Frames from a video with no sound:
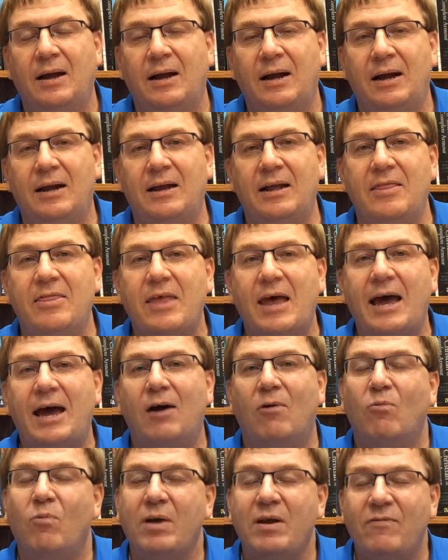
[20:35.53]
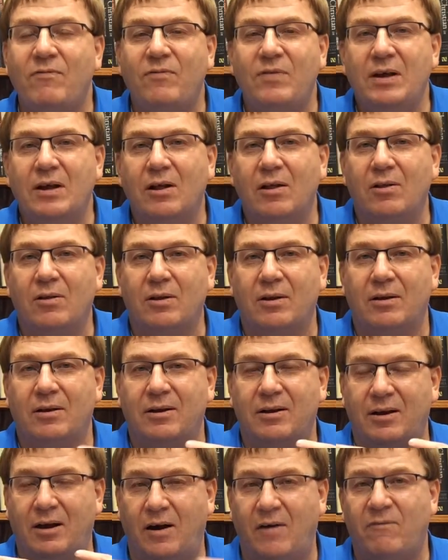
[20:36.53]
And in that, we feel
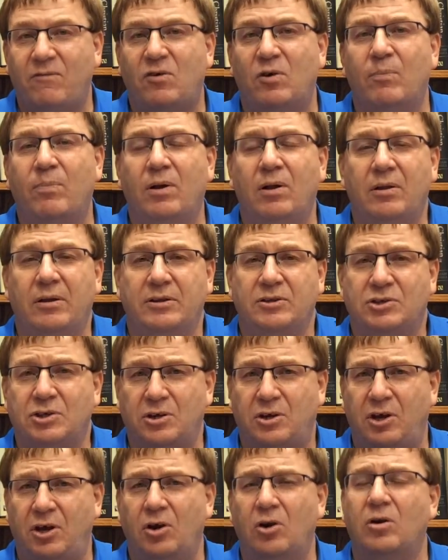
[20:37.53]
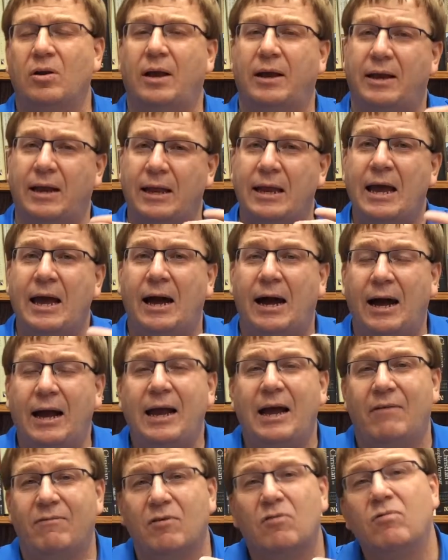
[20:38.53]
comfortable and secure, like, yeah, I
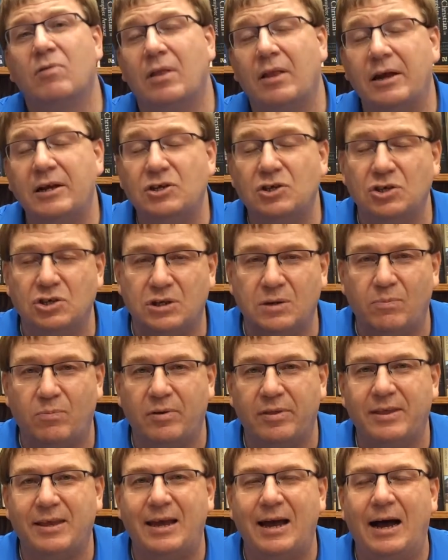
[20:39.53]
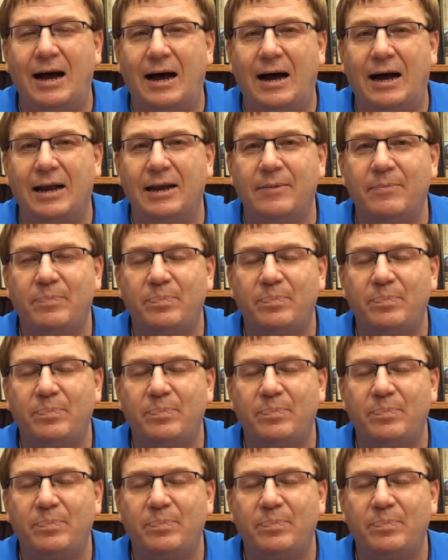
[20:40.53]
have a relationship with God.